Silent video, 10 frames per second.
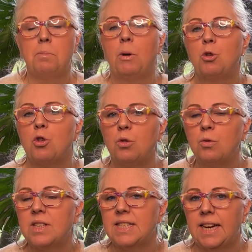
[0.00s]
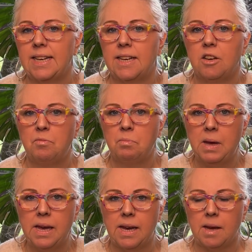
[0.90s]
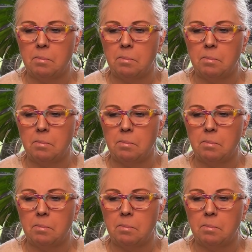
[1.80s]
emotional state of being?